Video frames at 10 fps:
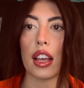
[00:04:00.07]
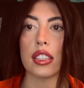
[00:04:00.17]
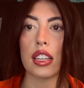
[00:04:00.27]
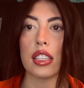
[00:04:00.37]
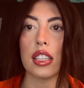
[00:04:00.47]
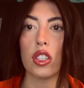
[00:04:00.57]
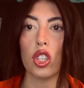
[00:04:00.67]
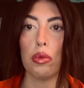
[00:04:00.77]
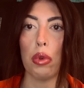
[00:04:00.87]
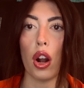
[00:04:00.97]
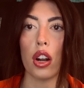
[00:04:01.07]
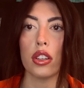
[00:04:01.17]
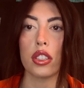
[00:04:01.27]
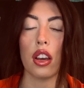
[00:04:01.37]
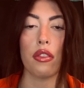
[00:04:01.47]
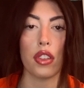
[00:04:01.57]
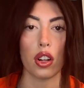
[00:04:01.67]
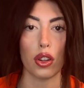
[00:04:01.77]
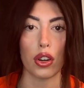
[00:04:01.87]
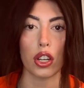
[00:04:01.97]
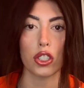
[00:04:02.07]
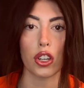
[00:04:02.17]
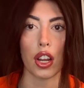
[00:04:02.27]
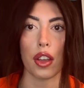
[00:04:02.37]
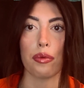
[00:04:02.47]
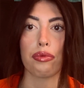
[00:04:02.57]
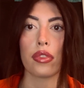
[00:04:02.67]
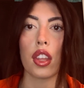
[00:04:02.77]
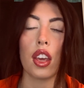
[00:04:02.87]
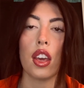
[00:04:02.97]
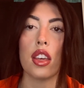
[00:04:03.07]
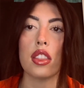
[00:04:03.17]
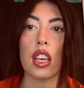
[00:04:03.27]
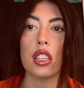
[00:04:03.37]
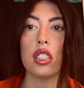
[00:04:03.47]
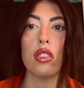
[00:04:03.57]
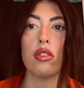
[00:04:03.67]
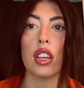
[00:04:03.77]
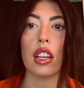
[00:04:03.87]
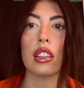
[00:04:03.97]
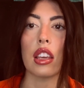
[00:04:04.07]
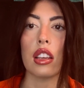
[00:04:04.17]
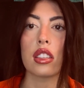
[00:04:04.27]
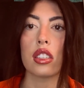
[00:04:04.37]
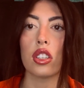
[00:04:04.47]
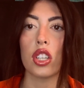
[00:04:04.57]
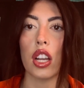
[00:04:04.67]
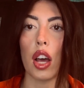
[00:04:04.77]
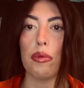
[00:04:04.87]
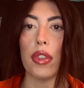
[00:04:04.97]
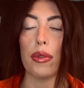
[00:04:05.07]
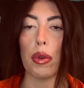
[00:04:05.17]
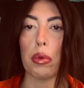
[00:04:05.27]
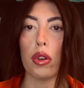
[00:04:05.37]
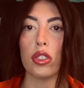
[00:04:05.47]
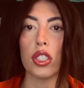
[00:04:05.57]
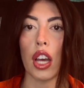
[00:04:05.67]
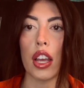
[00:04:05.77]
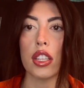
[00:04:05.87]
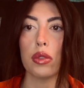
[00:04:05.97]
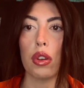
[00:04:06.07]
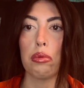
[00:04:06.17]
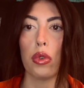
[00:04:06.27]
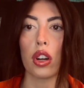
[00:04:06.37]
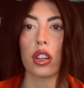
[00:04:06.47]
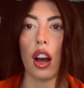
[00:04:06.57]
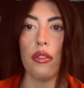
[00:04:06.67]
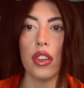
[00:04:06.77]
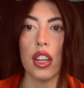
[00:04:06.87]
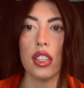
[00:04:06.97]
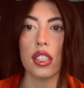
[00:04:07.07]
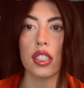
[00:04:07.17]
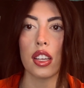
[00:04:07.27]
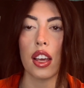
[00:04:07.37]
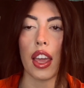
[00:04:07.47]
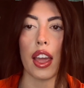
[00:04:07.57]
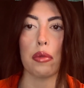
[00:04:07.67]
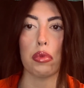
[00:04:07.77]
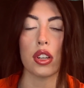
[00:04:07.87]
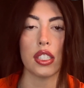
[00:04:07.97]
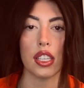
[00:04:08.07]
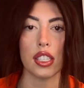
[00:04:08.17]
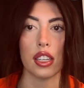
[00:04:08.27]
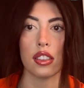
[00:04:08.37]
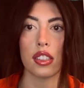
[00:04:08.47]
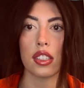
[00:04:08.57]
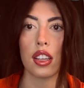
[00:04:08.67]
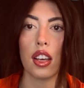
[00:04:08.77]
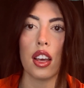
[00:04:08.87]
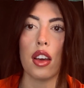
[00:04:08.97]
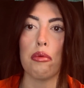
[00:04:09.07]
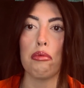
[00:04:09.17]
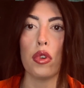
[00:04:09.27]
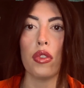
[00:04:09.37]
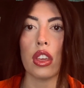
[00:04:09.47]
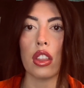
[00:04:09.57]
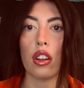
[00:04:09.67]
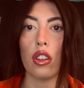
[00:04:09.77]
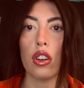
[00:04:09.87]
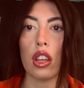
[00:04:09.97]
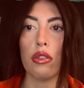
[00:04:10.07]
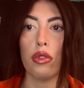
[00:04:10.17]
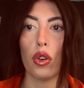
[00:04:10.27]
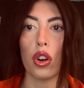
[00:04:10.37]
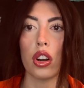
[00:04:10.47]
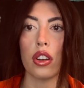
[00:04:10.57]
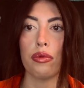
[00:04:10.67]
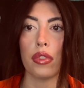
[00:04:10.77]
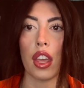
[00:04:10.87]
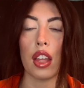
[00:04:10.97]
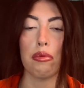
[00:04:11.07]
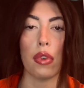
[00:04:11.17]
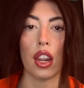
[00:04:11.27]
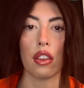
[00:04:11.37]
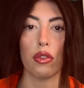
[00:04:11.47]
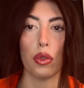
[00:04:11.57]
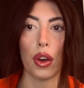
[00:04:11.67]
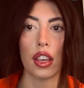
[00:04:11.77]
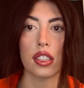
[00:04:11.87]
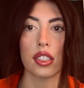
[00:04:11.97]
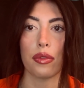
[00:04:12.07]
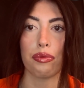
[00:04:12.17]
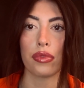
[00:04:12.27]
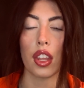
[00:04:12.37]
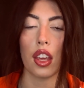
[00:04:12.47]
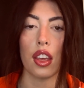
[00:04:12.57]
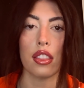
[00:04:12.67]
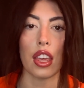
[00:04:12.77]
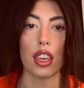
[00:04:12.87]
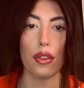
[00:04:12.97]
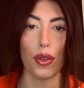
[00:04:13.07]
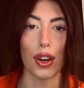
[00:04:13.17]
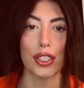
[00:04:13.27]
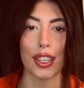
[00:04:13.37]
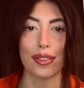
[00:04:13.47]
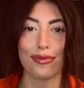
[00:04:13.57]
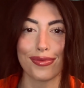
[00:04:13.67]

as an essential part of their learning journey. These two techniques should help them approach science with more confidence and persistence, moving their learning forward in meaningful ways. Thank you for watching.